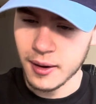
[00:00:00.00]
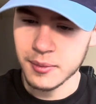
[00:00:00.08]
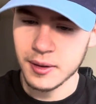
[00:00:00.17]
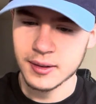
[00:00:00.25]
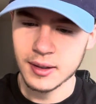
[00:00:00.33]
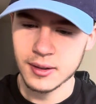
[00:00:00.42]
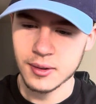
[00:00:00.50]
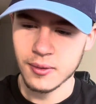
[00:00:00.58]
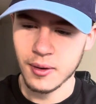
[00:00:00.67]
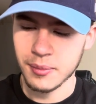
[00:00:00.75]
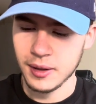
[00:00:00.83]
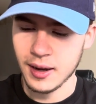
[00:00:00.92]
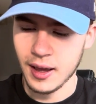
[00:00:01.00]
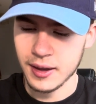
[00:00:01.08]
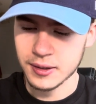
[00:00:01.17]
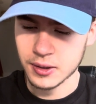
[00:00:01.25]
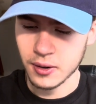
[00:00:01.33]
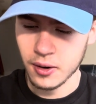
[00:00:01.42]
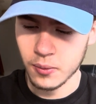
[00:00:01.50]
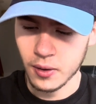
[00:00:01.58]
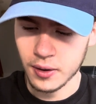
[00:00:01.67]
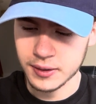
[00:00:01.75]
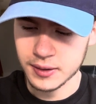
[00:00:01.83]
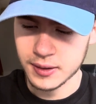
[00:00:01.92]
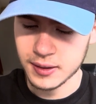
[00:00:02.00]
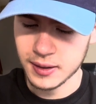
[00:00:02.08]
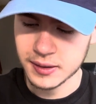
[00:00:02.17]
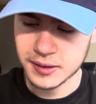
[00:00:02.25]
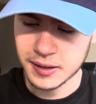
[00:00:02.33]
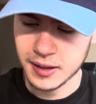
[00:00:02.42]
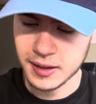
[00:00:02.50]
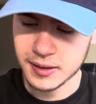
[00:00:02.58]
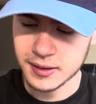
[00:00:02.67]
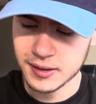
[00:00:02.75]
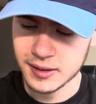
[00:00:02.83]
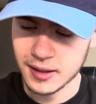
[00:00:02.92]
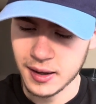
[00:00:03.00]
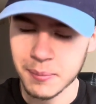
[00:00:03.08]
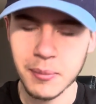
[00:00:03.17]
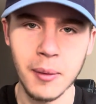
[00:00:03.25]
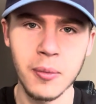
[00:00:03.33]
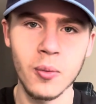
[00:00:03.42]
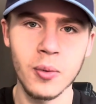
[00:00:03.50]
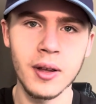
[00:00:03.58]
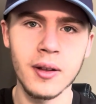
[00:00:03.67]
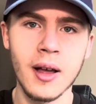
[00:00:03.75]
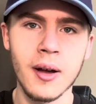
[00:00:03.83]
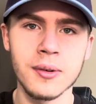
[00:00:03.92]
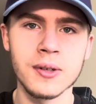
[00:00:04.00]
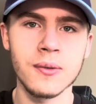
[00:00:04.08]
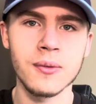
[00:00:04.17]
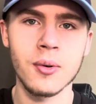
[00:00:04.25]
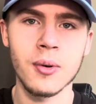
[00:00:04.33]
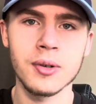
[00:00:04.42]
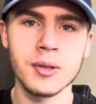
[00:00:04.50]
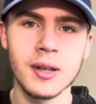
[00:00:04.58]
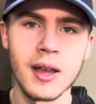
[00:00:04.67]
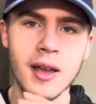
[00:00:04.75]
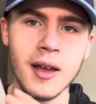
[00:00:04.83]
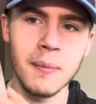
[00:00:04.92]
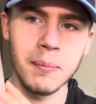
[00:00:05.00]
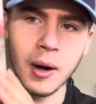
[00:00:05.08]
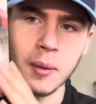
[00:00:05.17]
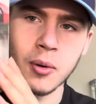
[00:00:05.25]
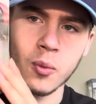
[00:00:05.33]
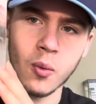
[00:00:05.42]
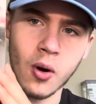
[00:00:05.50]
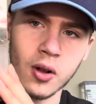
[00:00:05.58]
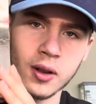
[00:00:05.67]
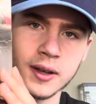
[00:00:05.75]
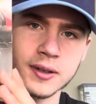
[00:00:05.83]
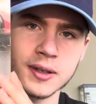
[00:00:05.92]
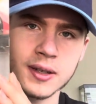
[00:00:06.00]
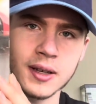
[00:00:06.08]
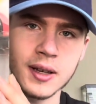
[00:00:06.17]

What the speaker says: this is from the NASCAR ones. This is Bubba Wheelhouse, of course, Bubba Wallace.